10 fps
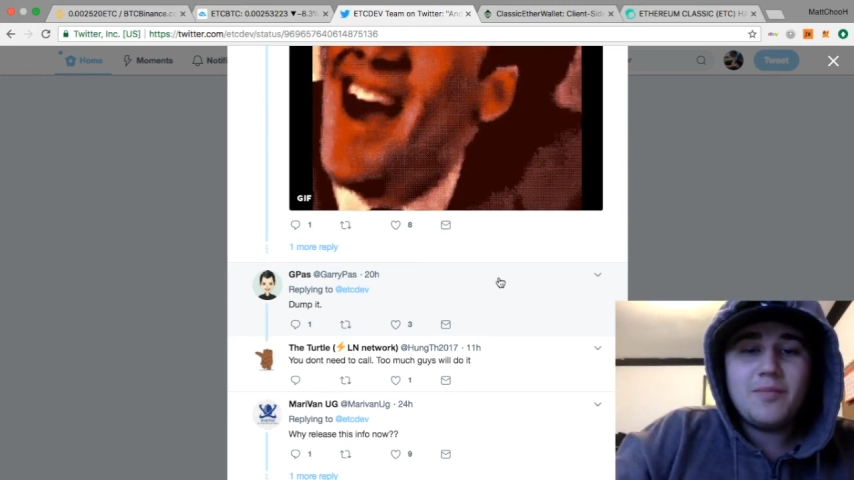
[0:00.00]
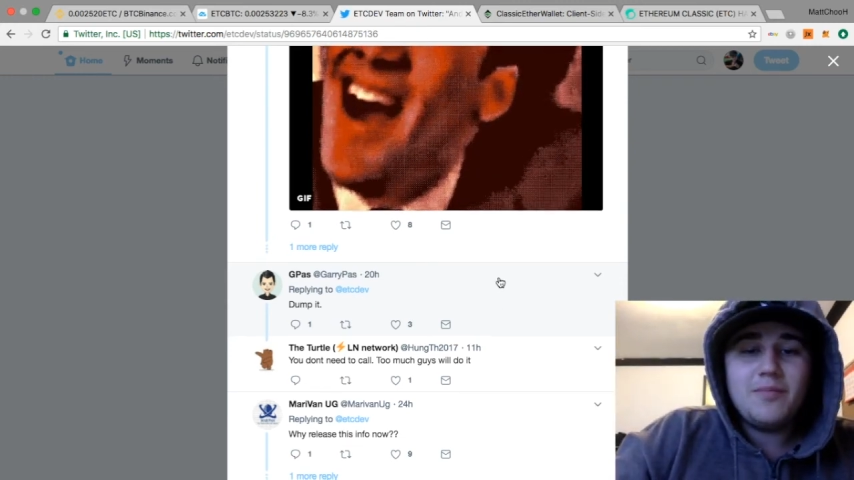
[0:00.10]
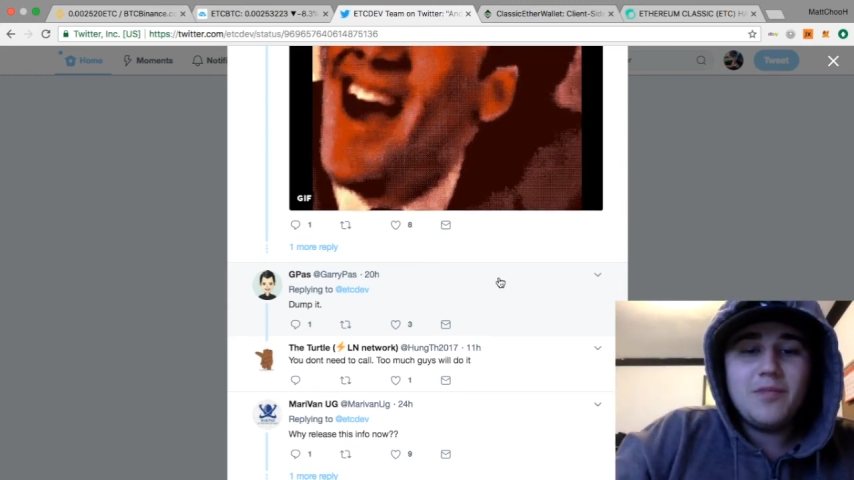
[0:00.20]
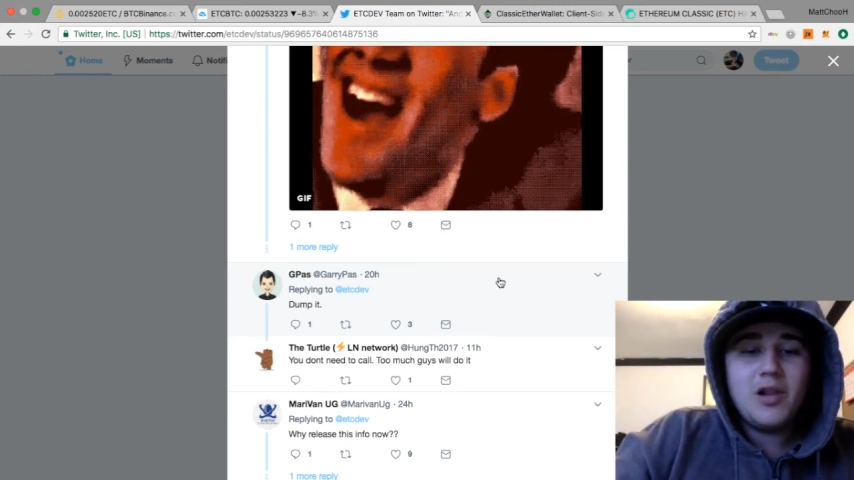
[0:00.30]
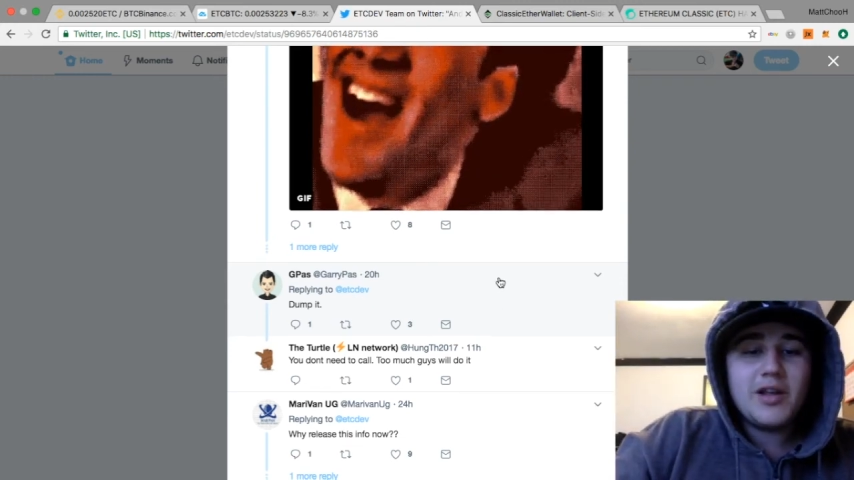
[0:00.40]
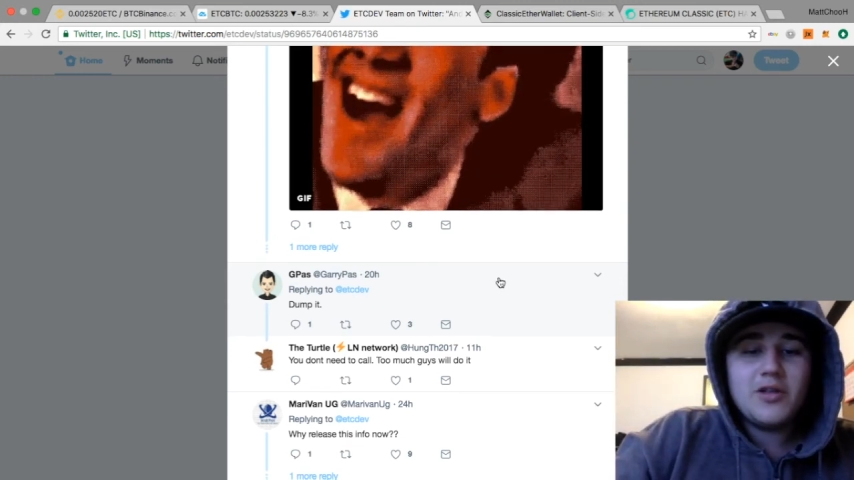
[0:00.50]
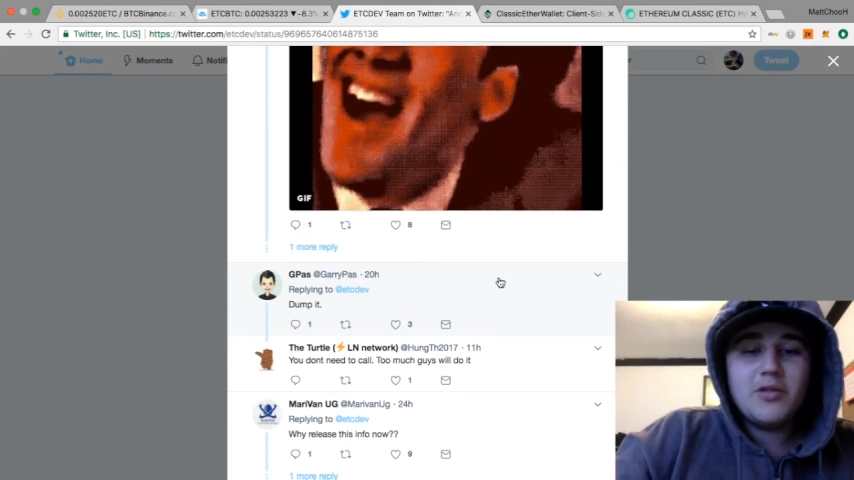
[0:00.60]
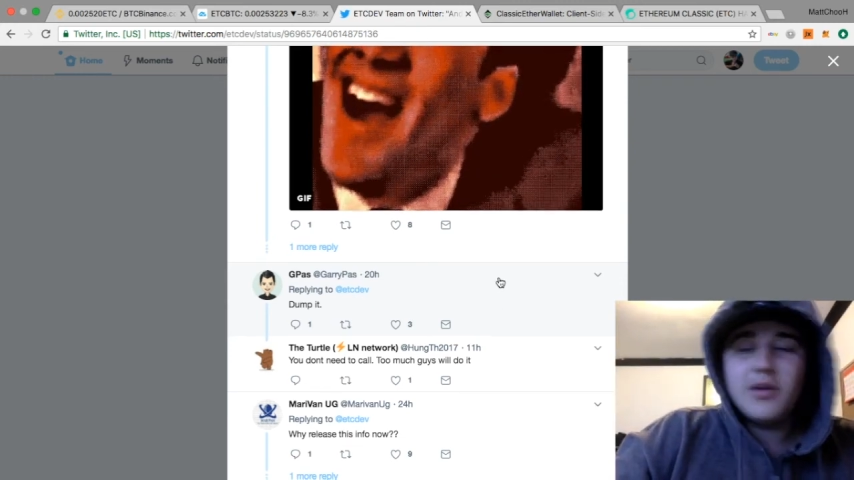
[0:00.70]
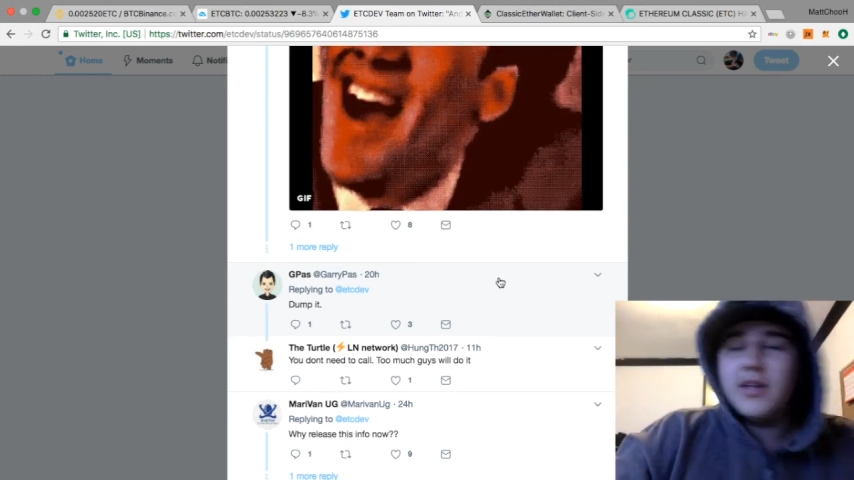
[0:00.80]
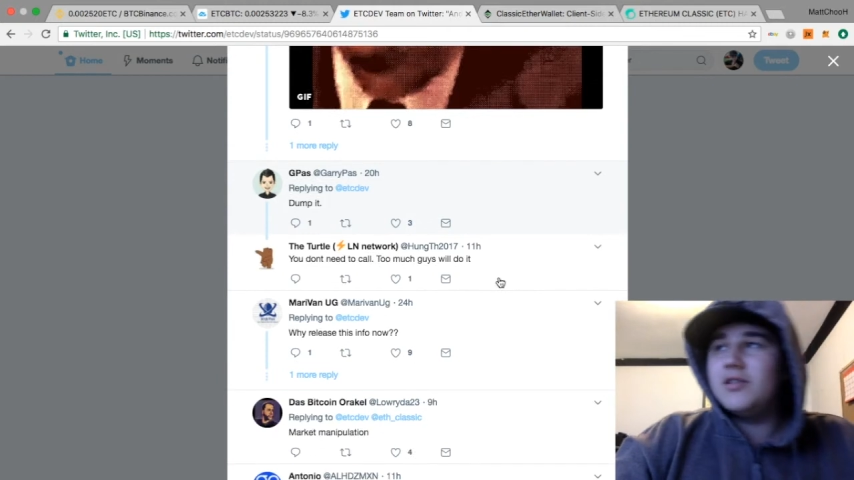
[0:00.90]

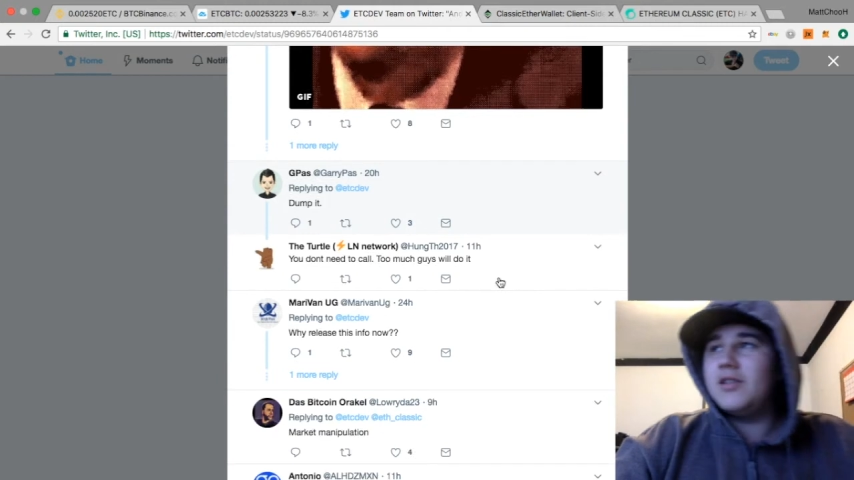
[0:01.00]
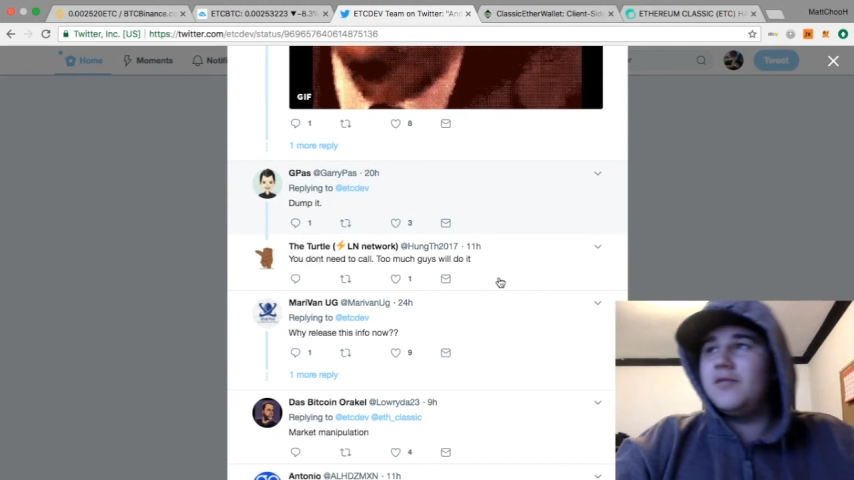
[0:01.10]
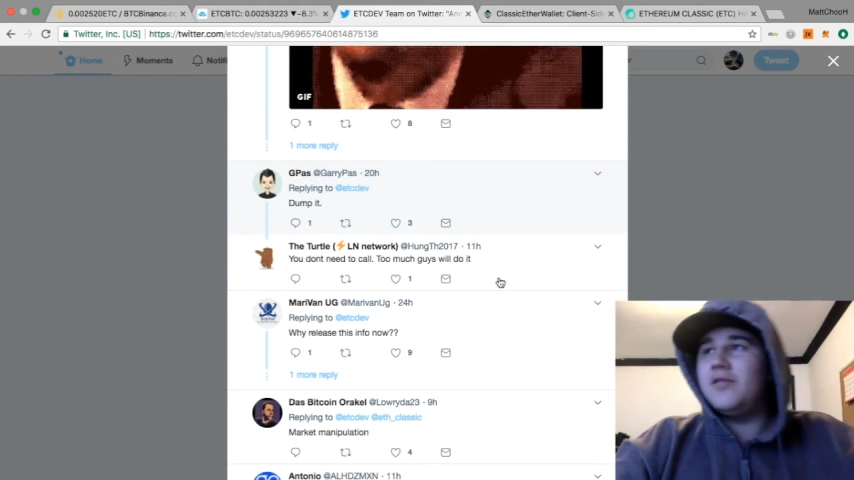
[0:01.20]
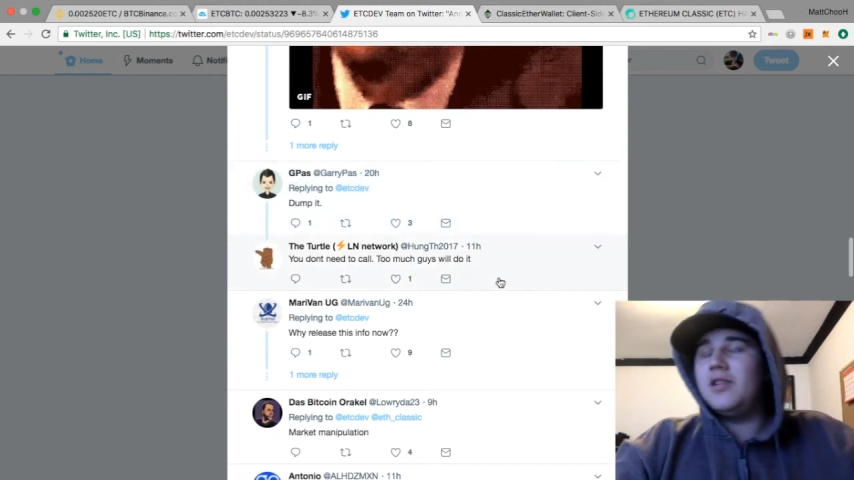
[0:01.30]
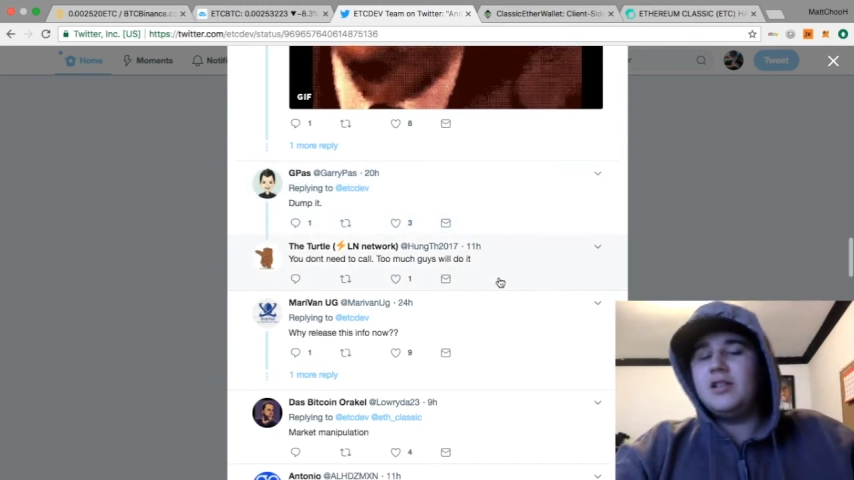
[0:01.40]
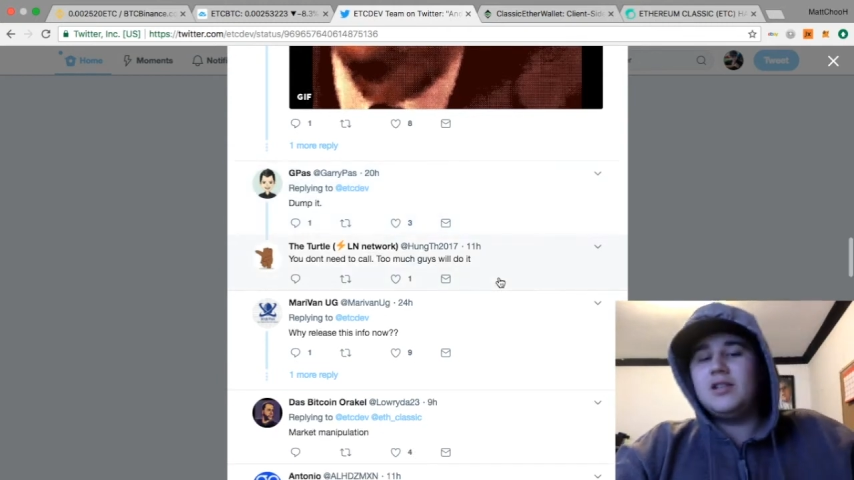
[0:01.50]
Litecoin or something.